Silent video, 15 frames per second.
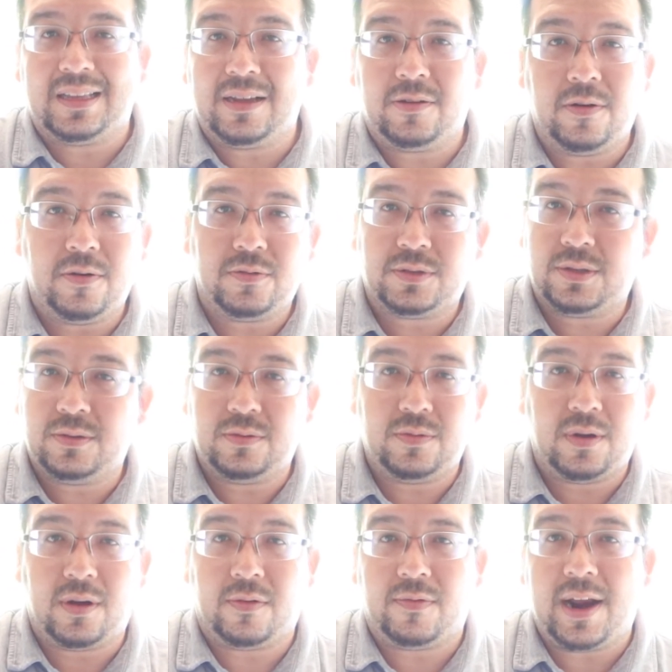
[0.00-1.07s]
they go to
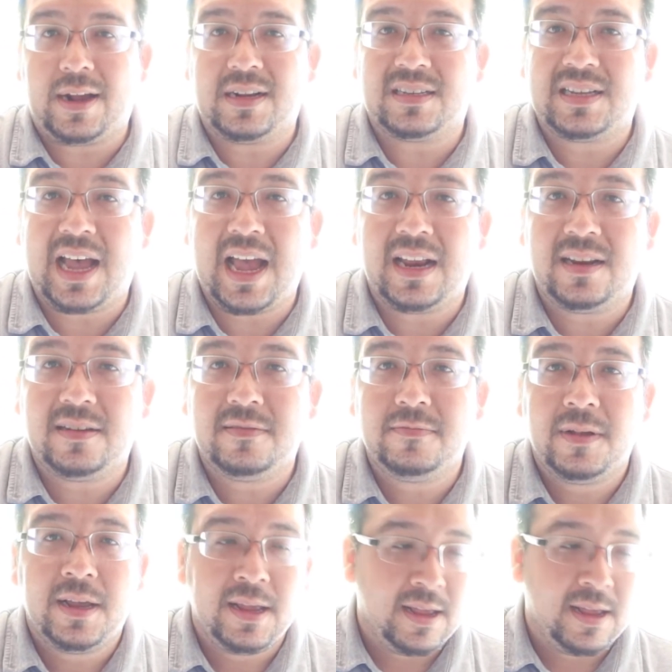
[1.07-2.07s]
Rikers Island.